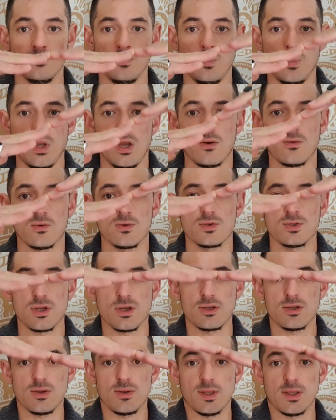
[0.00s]
we are also
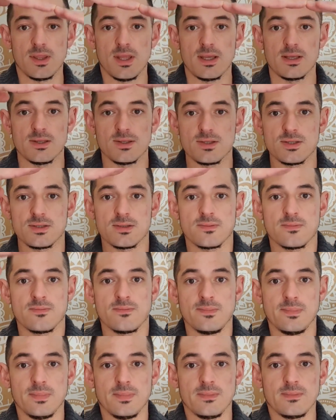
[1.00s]
doing this
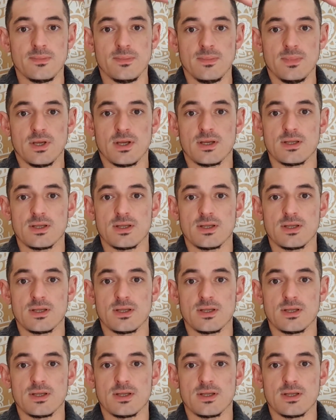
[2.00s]
and